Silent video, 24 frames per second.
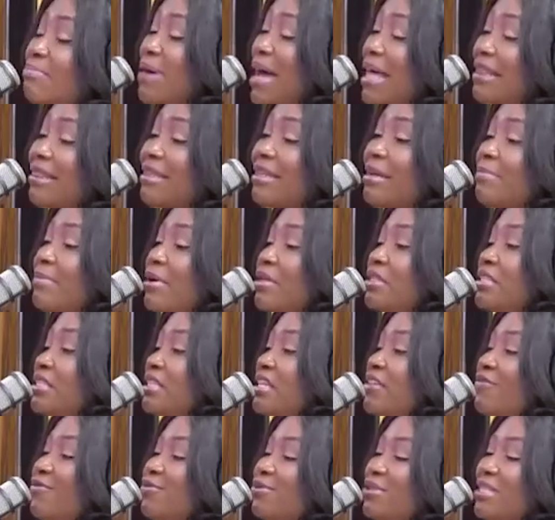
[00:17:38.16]
the bad thing about
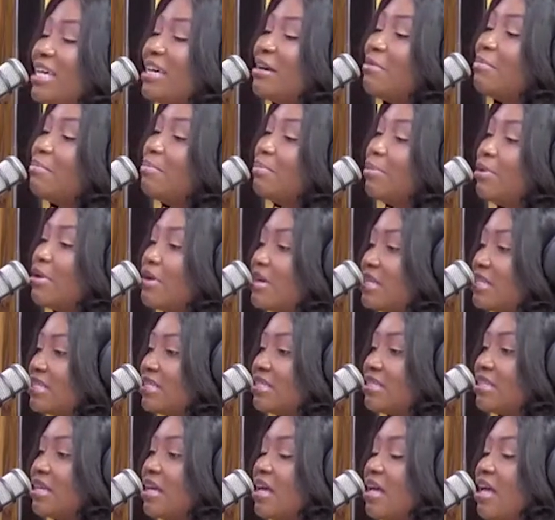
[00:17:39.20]
it, if you take a
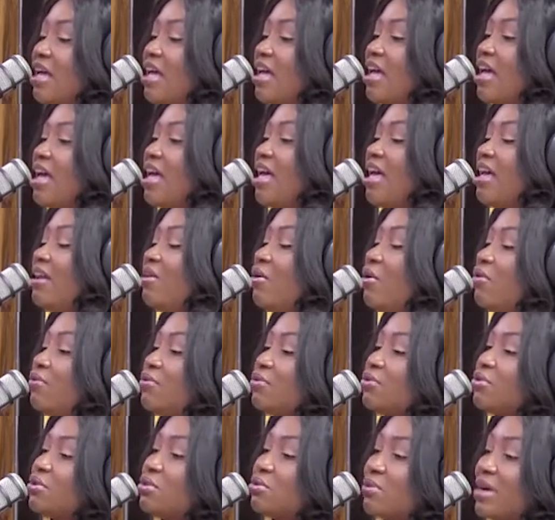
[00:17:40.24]
bus and all
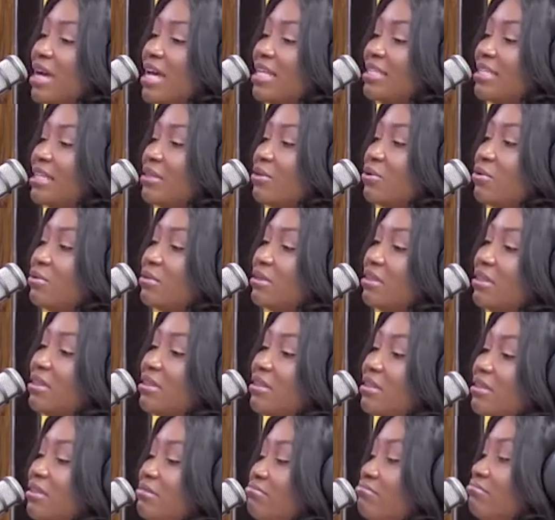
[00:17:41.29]
the sweat and all
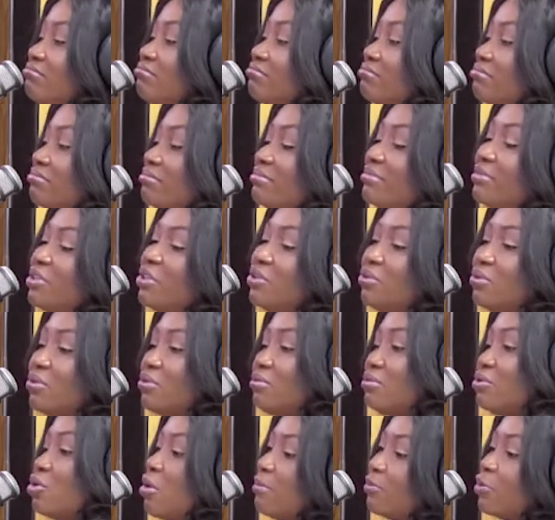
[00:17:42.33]
the,
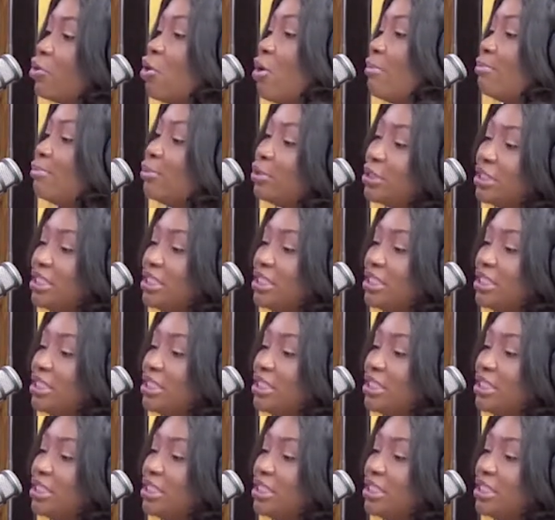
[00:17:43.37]
gum